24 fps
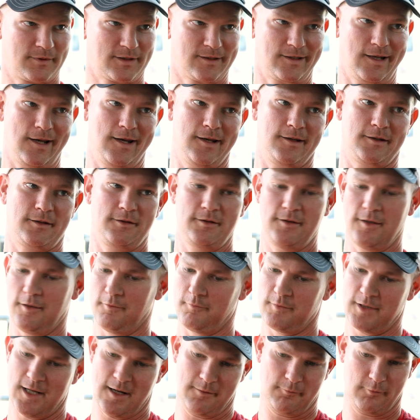steak.
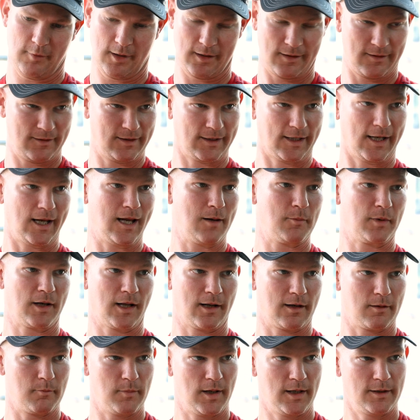We're not running the gamut
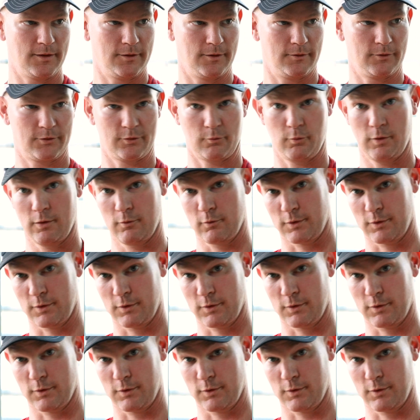on a menu to where